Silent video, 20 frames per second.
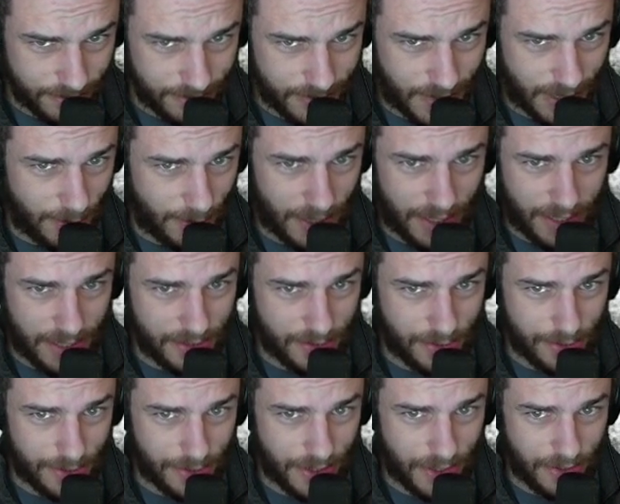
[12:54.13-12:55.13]
why are you getting so
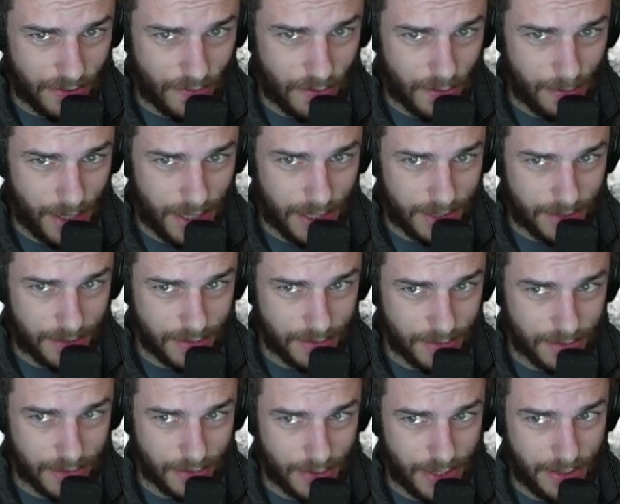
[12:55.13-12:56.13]
triggered over a bot?
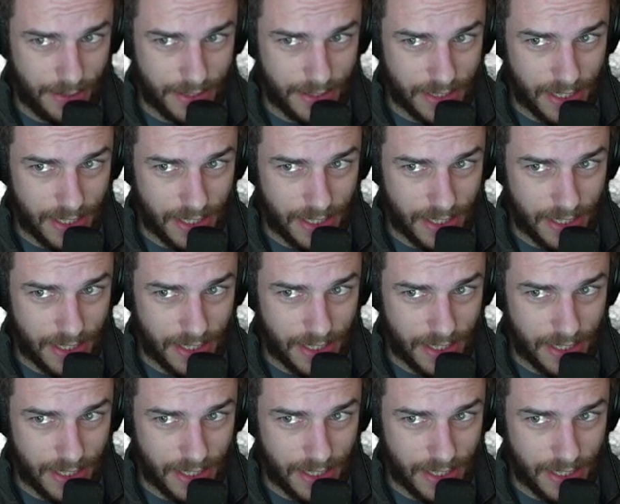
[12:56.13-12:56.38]
So anyways,